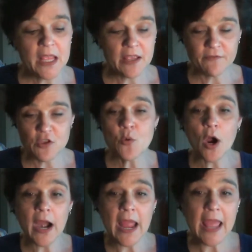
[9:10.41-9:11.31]
If you
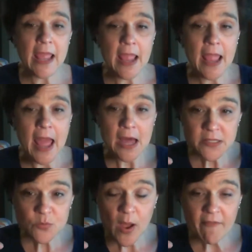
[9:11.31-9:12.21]
are a
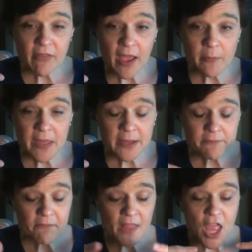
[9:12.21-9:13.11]
housewife like me,
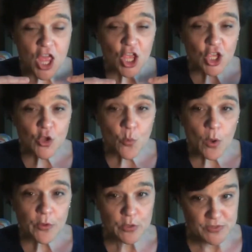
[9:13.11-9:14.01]
you
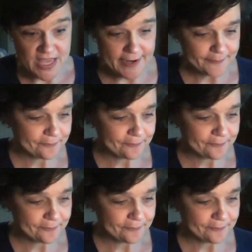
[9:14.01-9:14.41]
won't use that,